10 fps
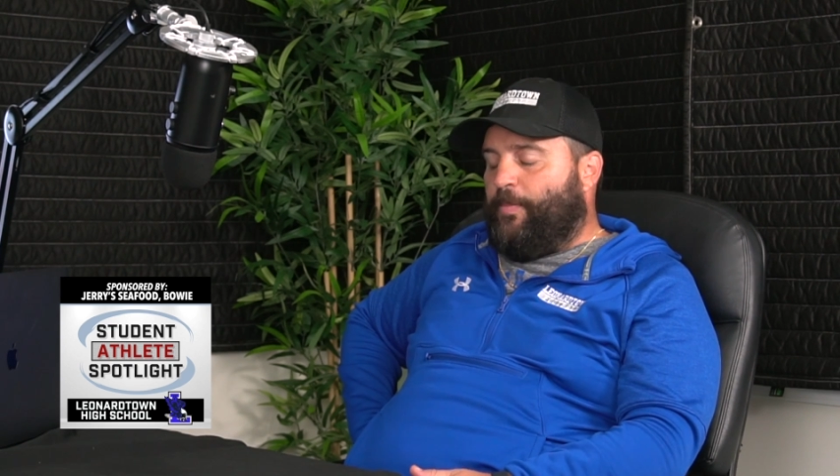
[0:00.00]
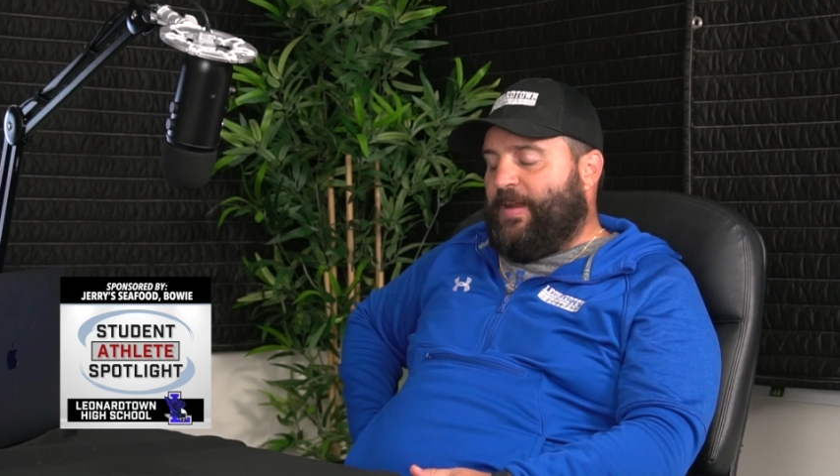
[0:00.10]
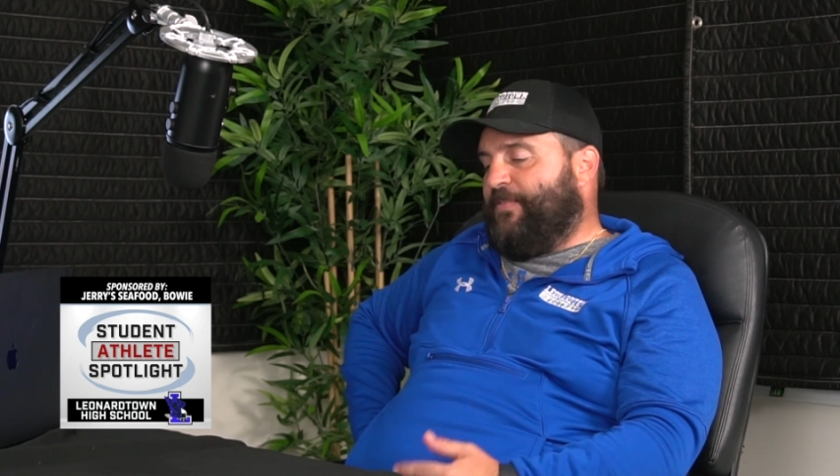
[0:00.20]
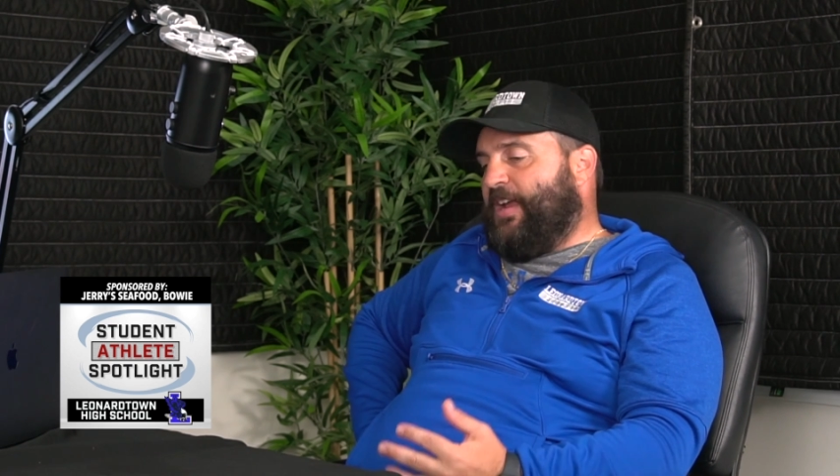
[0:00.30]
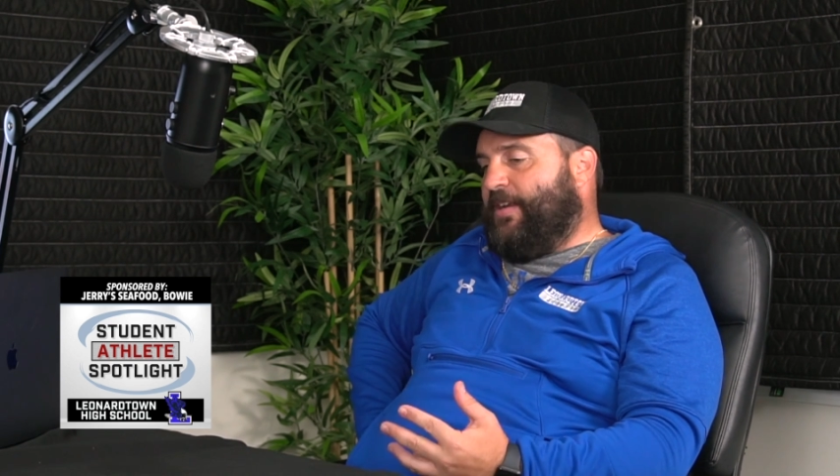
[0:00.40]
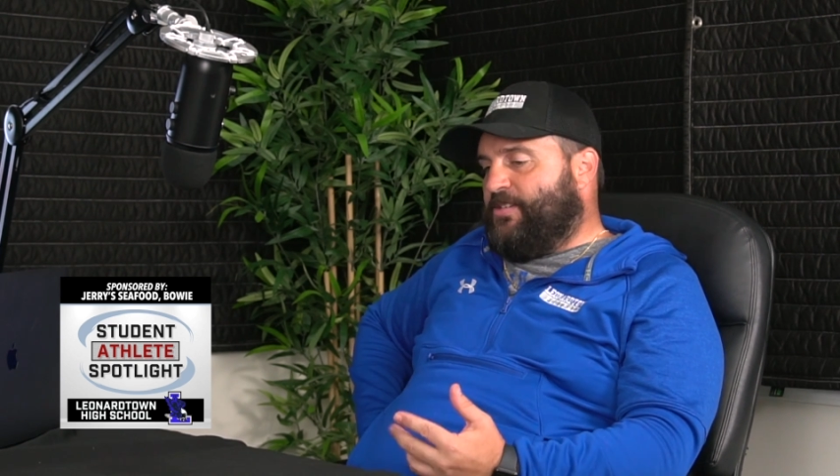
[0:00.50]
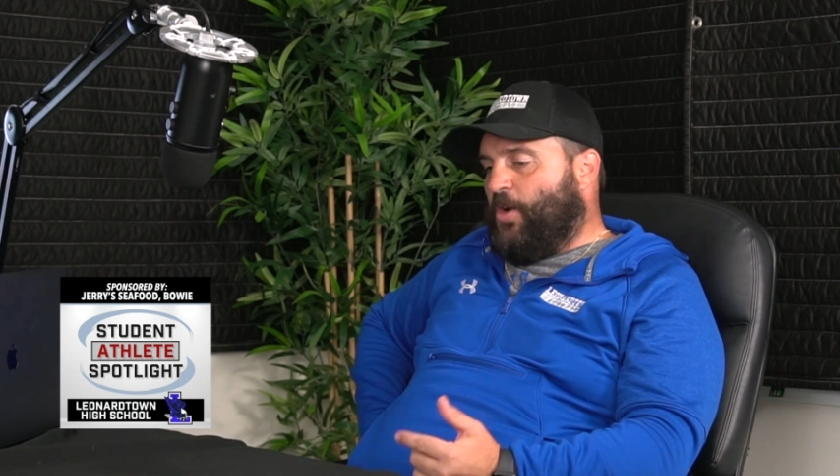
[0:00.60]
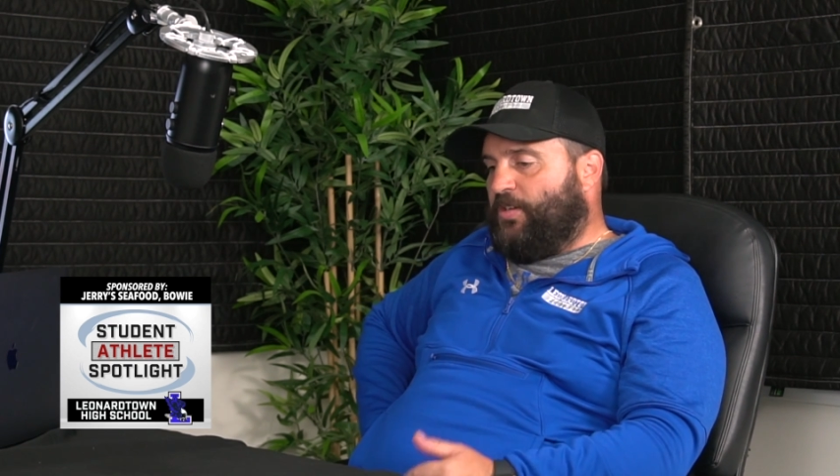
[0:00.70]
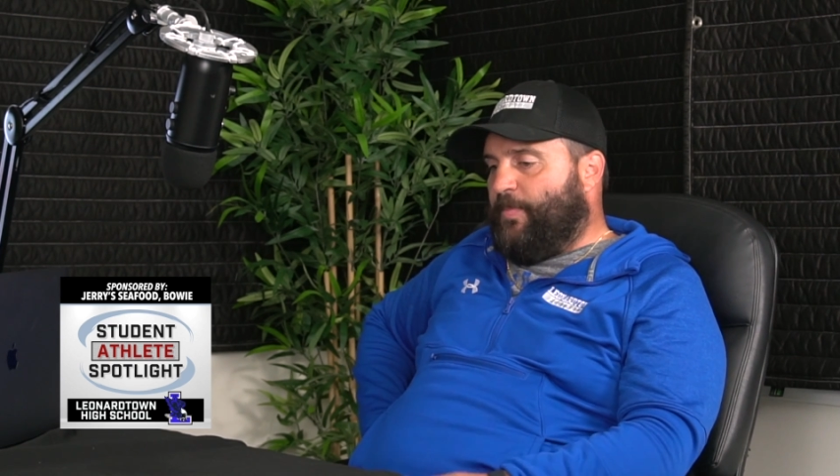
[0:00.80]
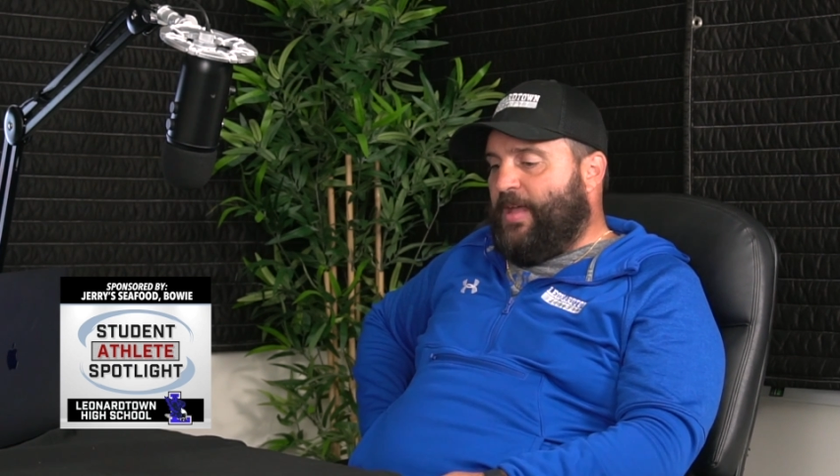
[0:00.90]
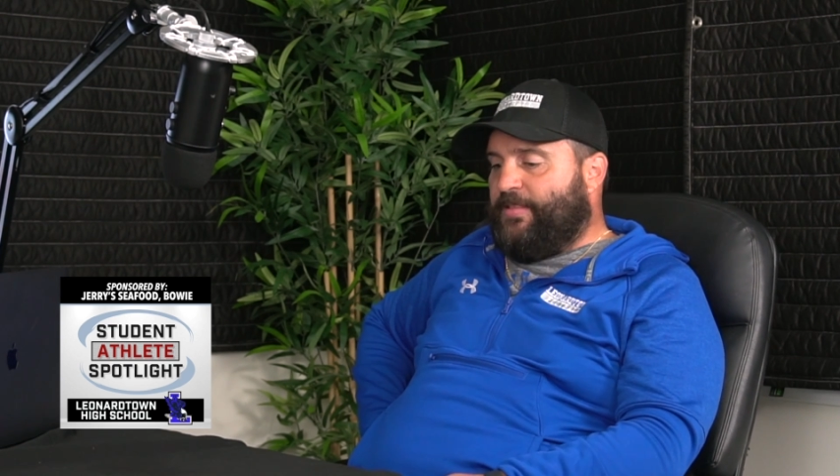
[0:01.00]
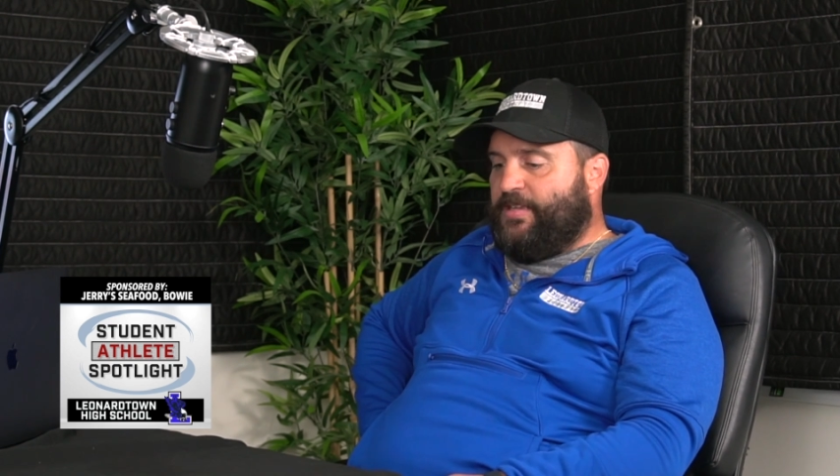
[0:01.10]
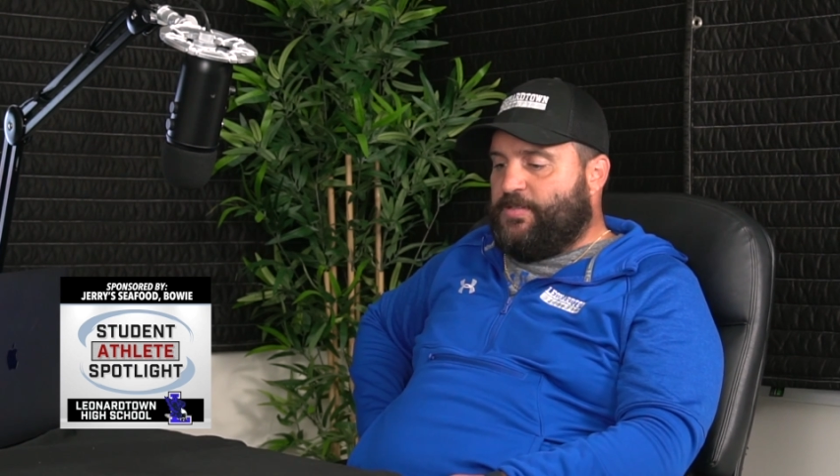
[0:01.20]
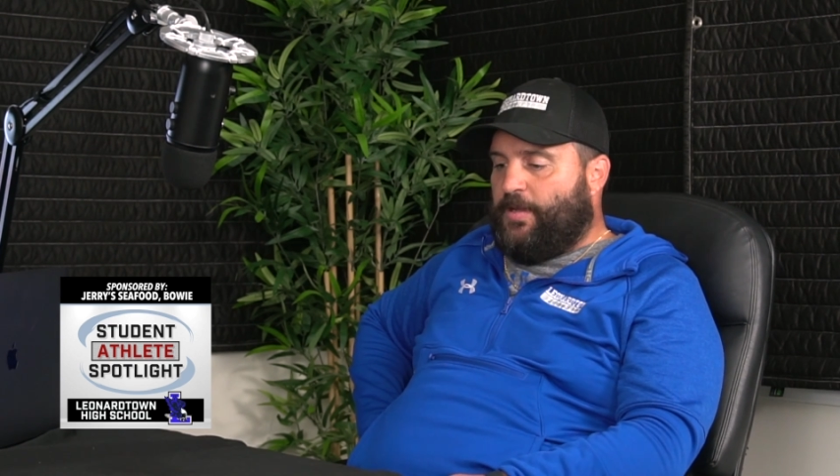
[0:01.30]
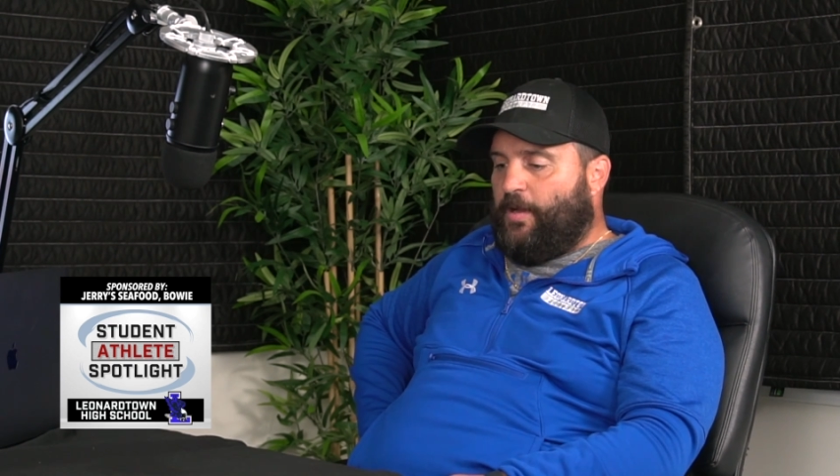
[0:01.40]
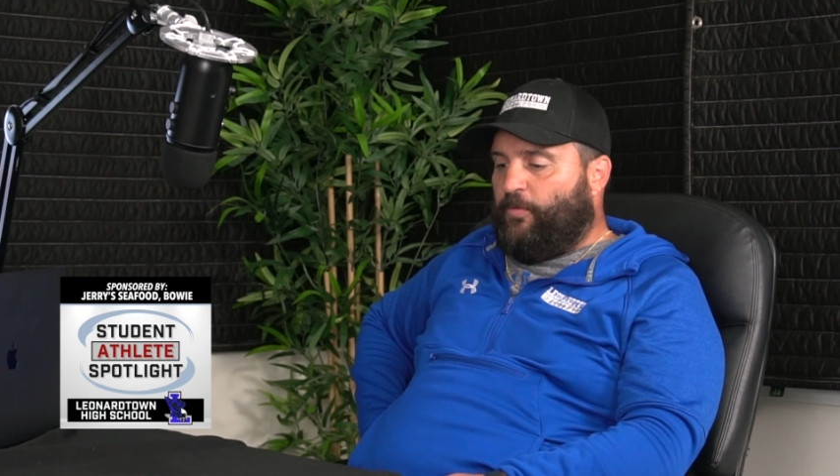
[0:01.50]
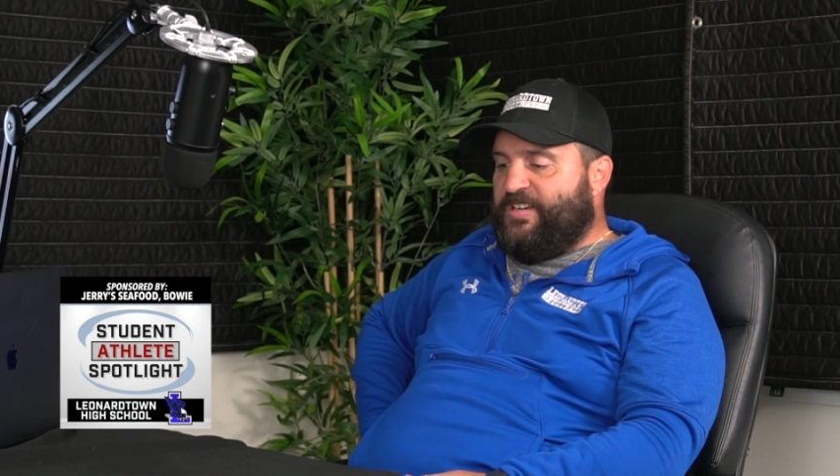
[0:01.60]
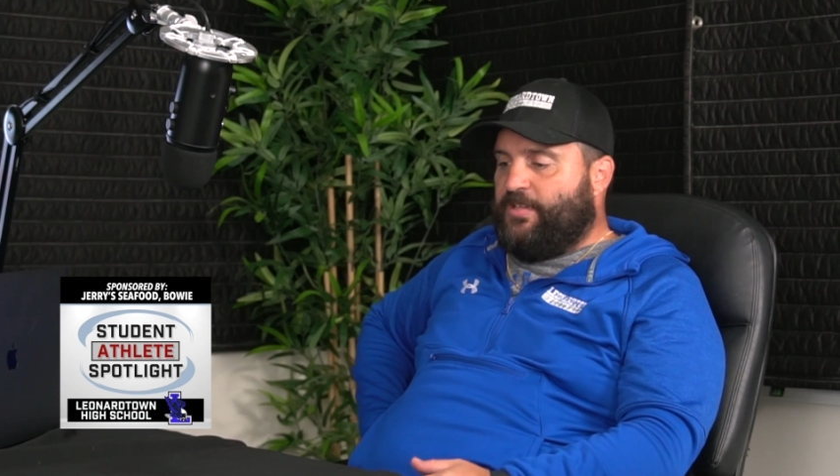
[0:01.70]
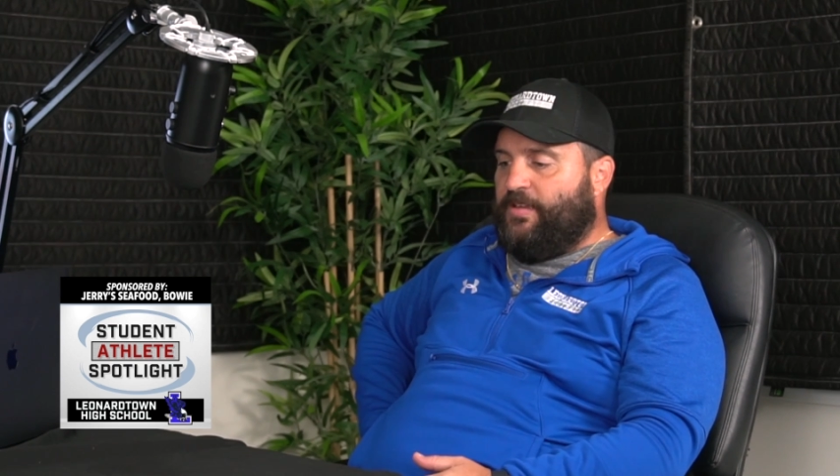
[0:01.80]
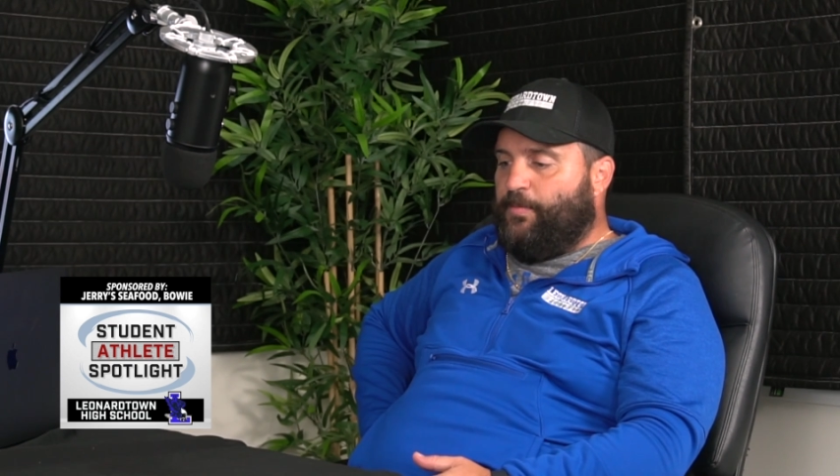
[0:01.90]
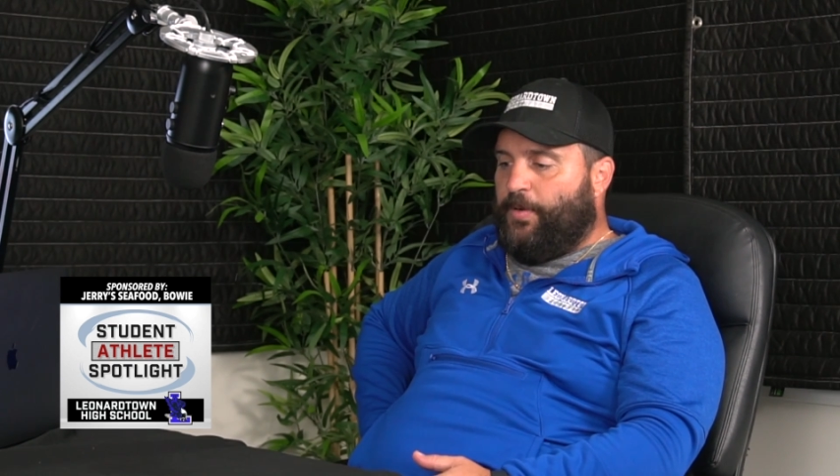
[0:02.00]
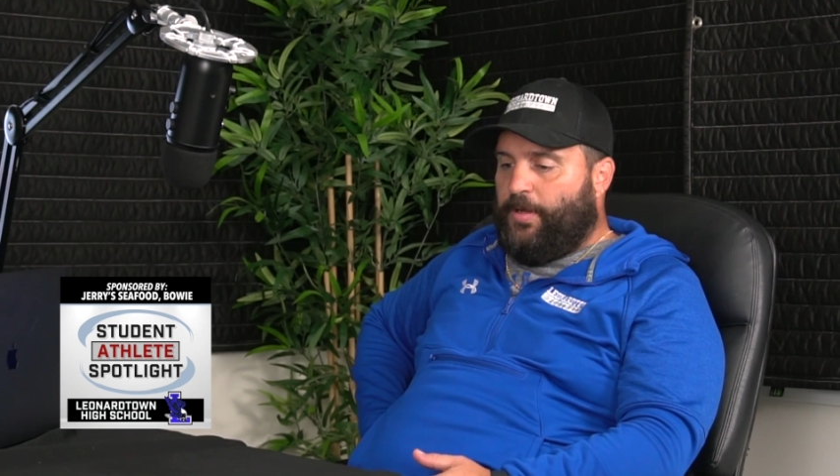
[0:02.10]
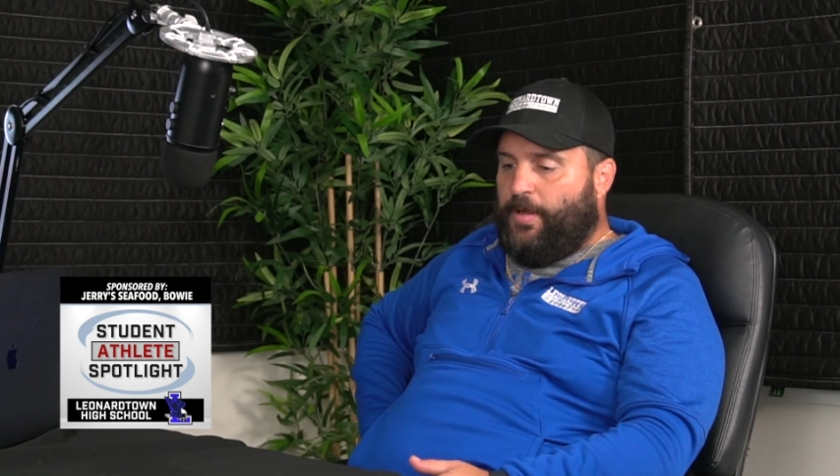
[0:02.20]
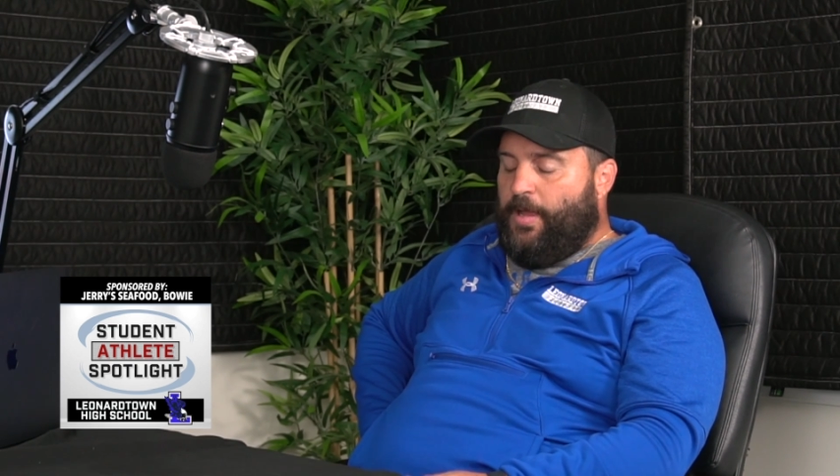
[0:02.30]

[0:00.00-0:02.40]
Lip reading: and I've kind of talked about this recently, but